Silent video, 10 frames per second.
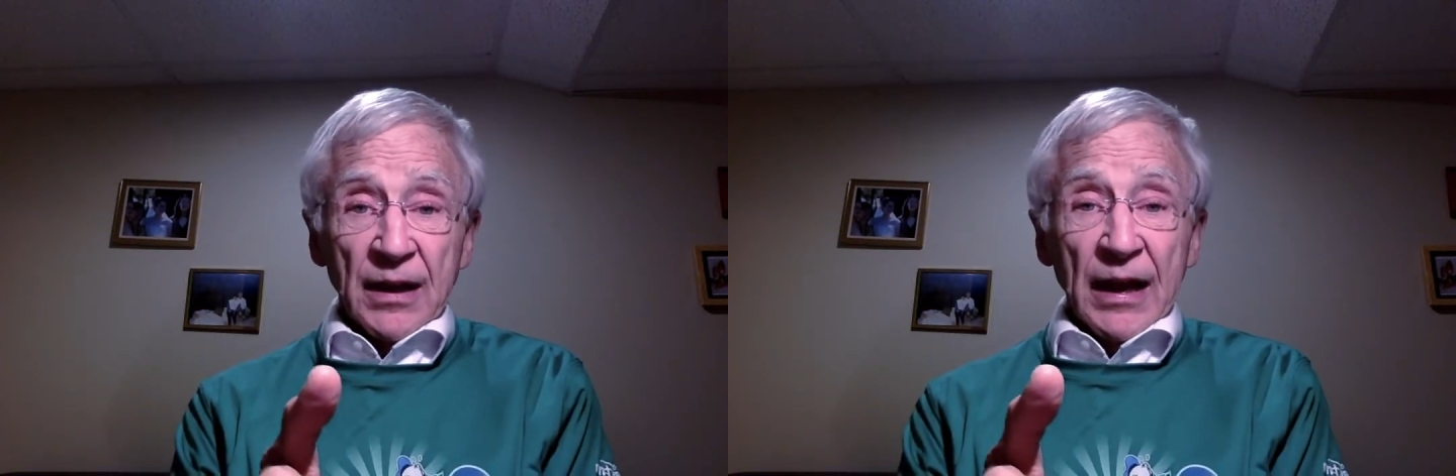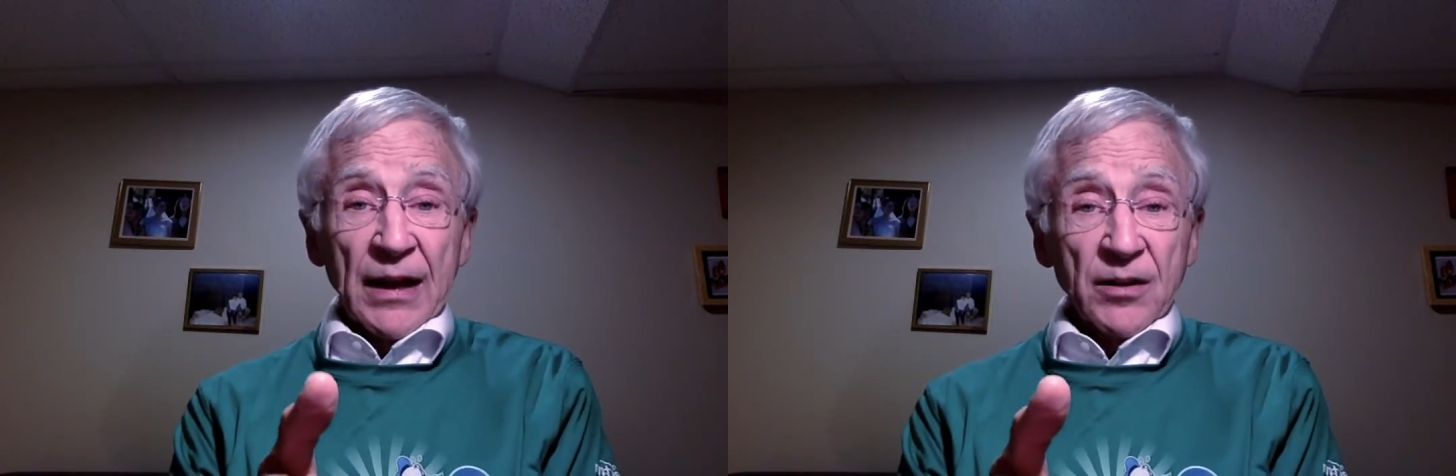
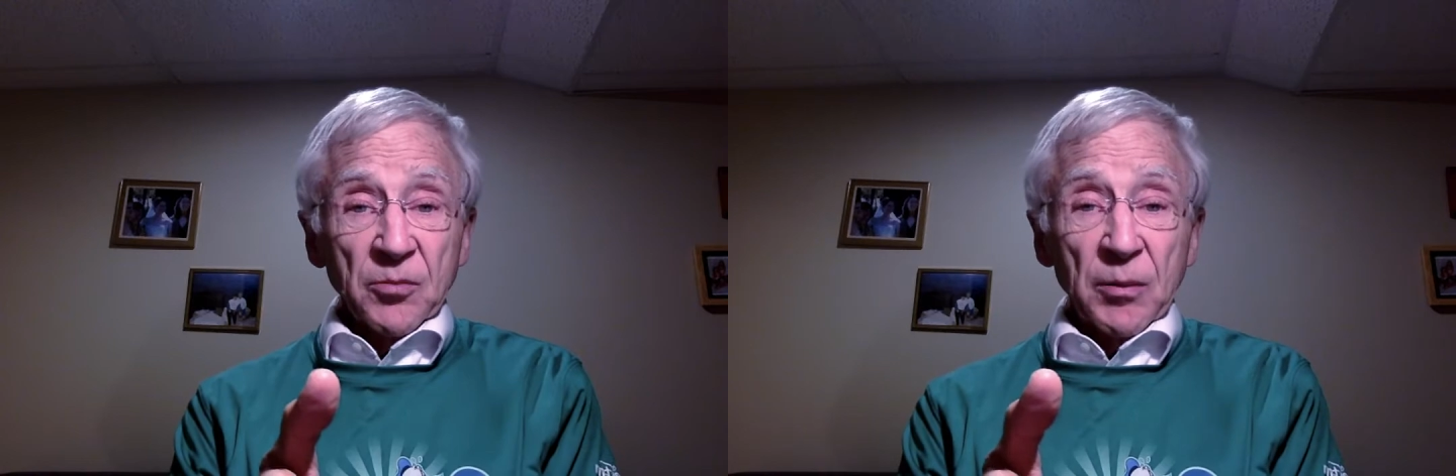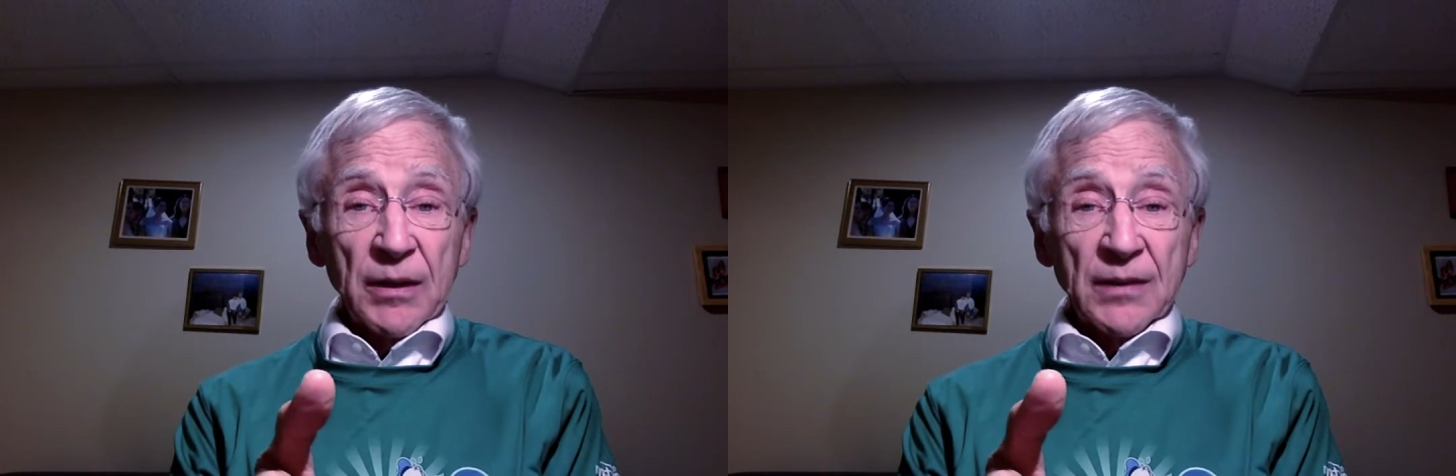I
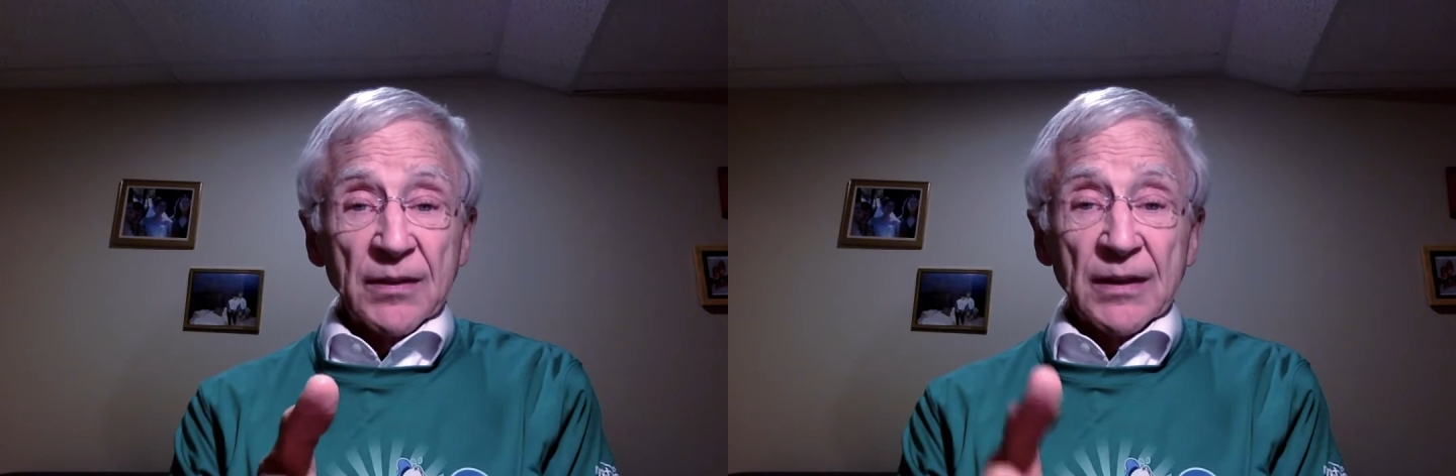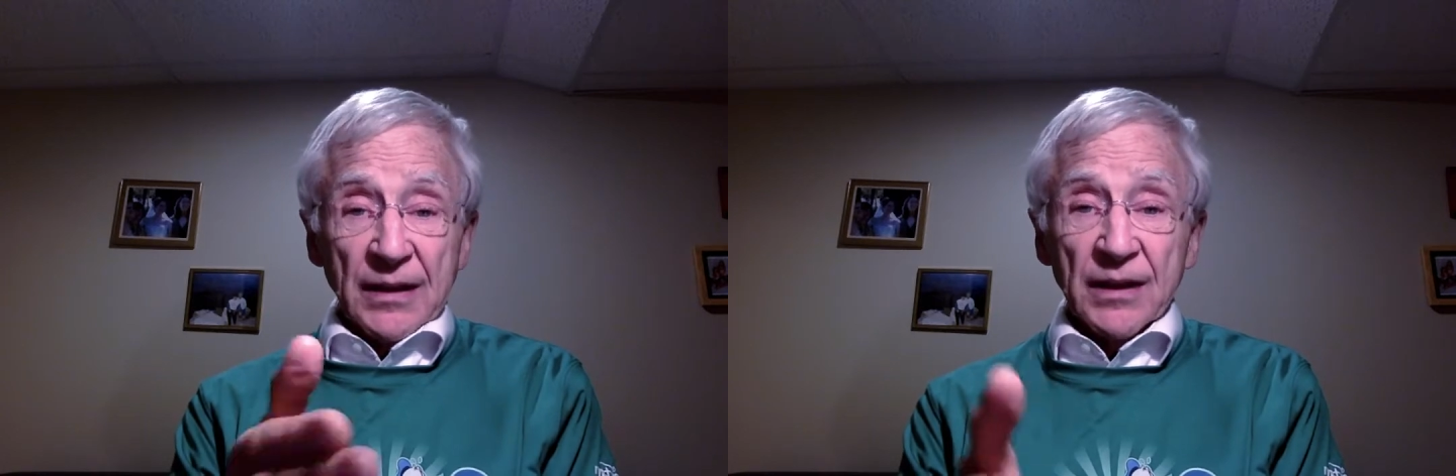explained
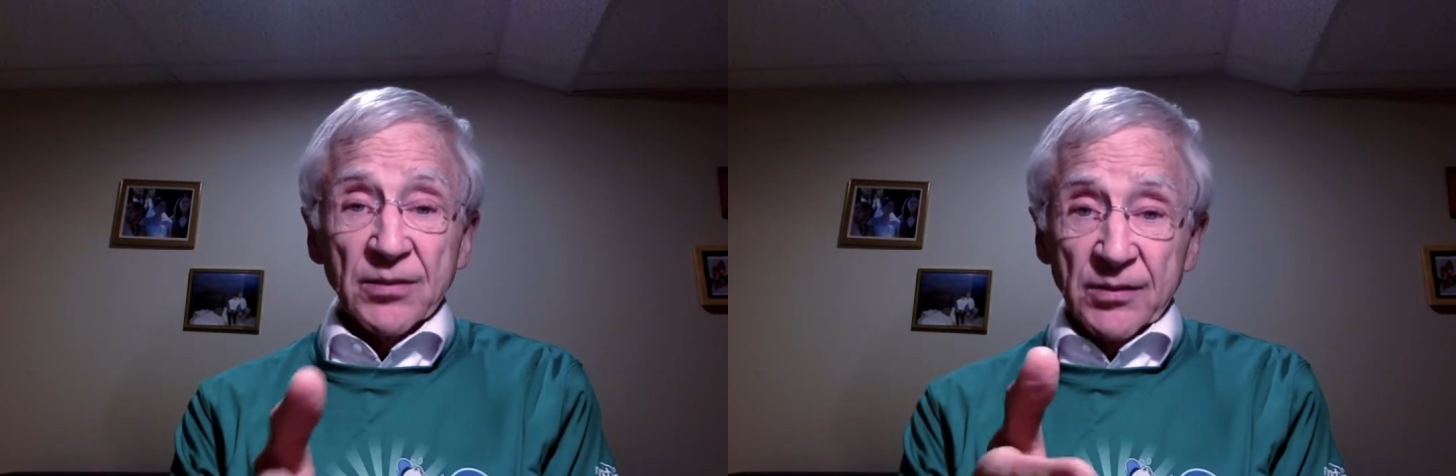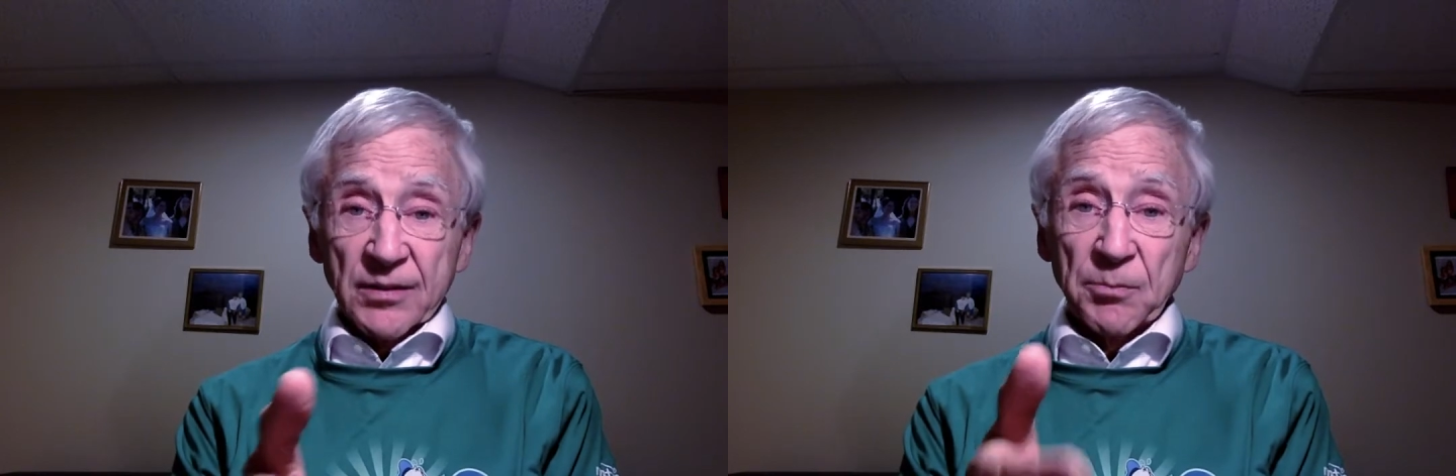that
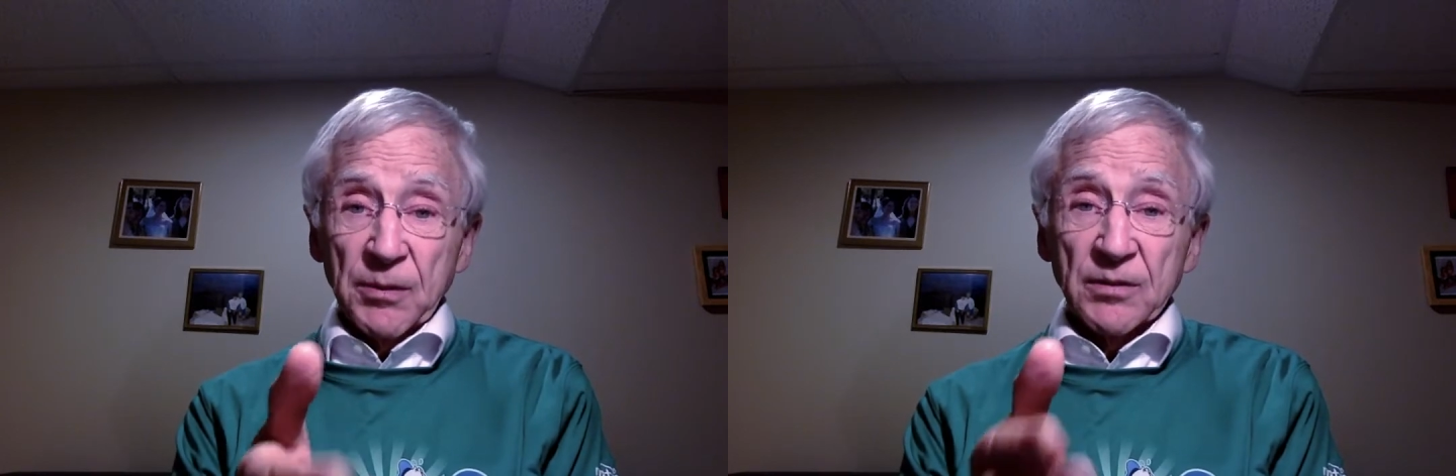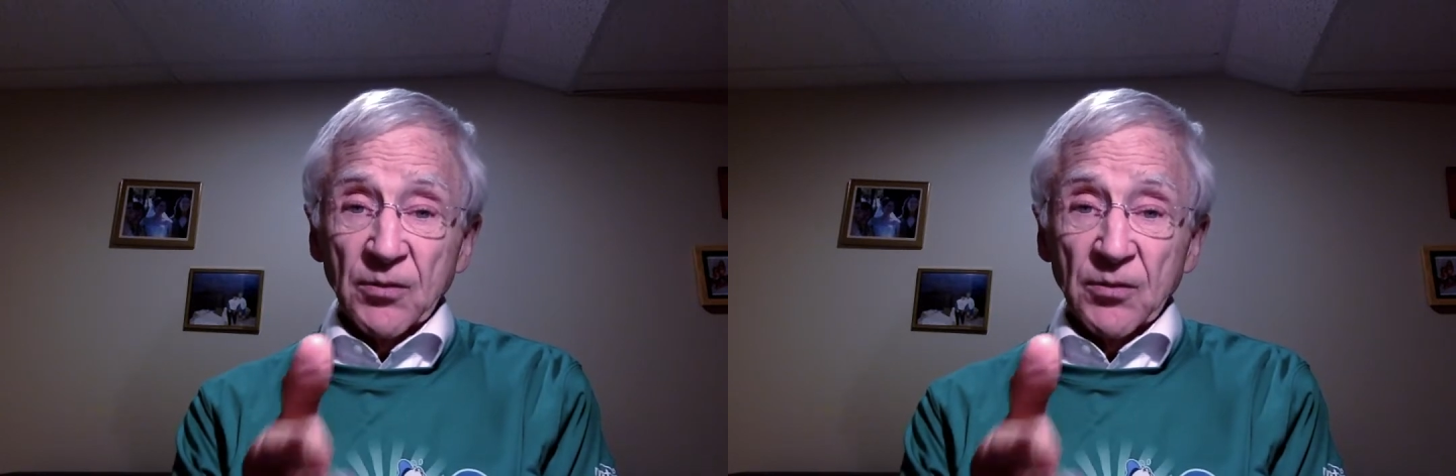yes, it's a piece